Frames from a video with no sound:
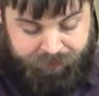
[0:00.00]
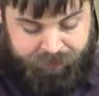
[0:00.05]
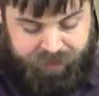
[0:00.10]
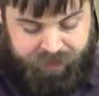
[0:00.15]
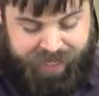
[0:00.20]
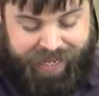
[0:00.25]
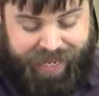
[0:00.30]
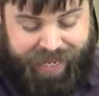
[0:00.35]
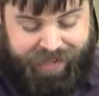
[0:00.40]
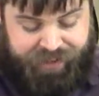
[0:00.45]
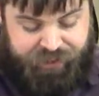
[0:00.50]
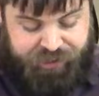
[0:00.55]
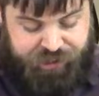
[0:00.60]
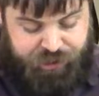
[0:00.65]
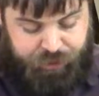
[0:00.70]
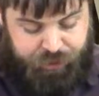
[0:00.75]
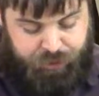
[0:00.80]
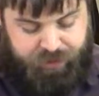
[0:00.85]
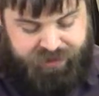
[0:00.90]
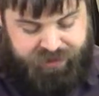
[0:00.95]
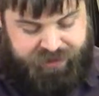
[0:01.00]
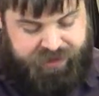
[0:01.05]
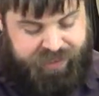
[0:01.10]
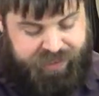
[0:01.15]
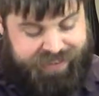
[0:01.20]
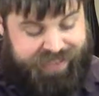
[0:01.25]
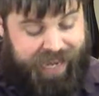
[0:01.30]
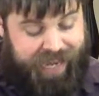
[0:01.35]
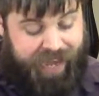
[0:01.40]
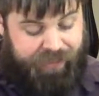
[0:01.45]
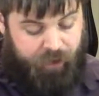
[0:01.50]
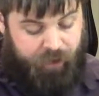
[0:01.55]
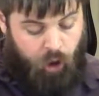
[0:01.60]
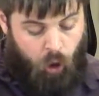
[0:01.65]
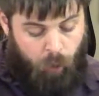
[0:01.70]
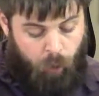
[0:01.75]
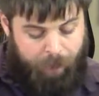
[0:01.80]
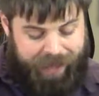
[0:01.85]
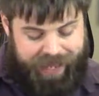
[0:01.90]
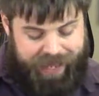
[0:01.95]
He had to choose to either
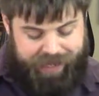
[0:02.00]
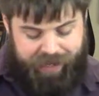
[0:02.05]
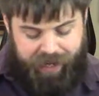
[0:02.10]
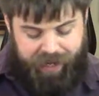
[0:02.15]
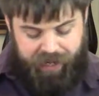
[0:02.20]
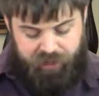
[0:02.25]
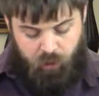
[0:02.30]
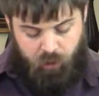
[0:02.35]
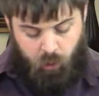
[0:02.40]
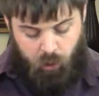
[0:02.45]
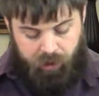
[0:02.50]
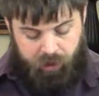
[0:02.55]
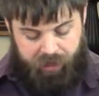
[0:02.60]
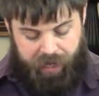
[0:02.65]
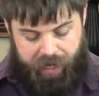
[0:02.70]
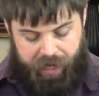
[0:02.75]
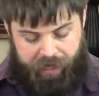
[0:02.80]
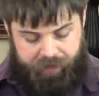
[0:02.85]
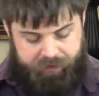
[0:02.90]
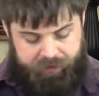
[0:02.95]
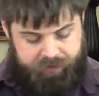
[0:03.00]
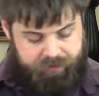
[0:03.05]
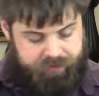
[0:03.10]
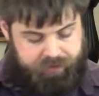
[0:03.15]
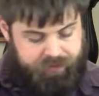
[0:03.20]
obey God or not.